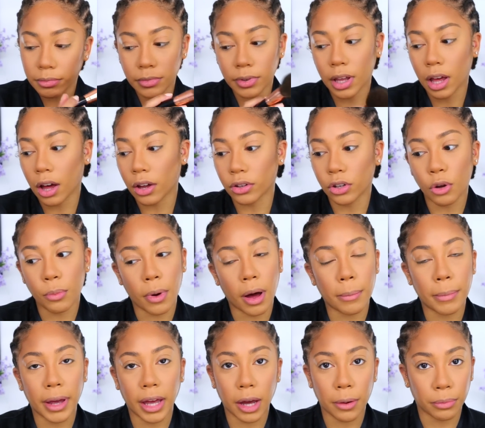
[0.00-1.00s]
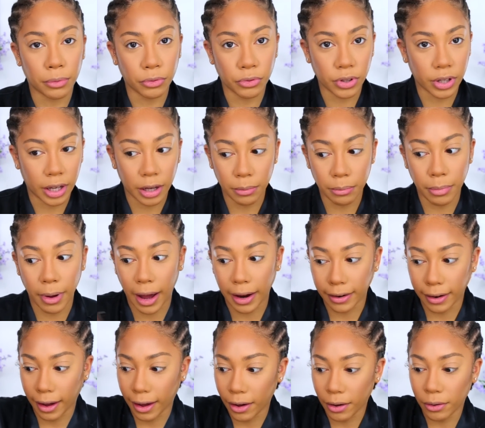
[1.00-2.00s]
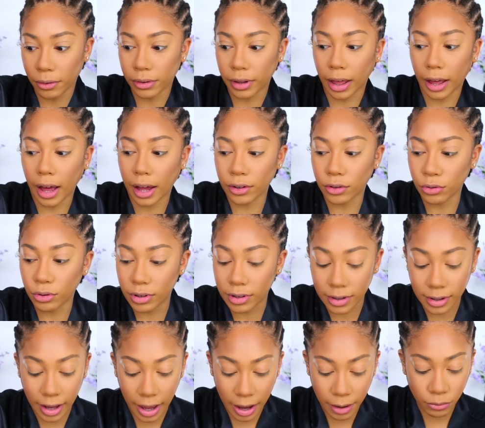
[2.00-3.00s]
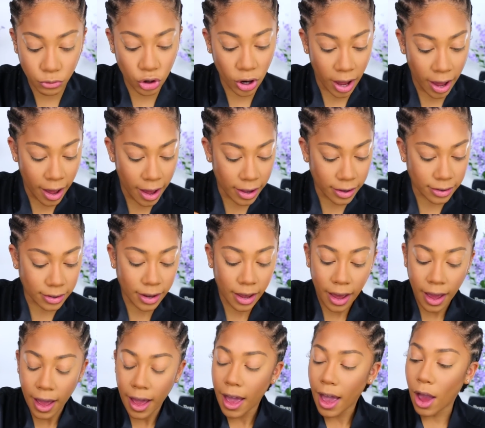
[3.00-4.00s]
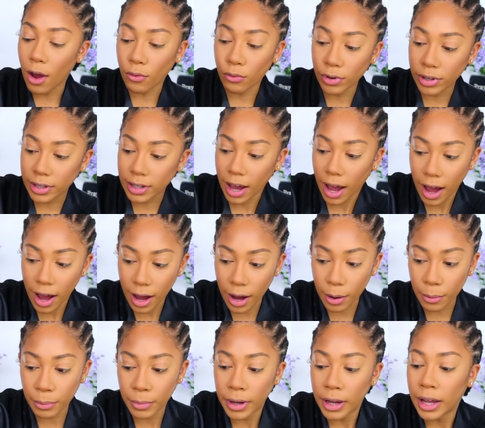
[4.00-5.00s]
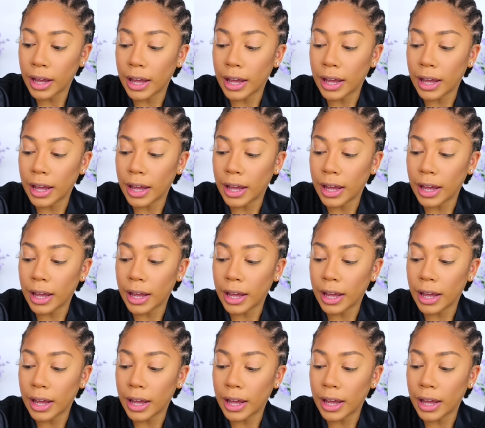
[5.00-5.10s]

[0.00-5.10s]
y'all know my makeup routine by now. Like I do the same jazz every time.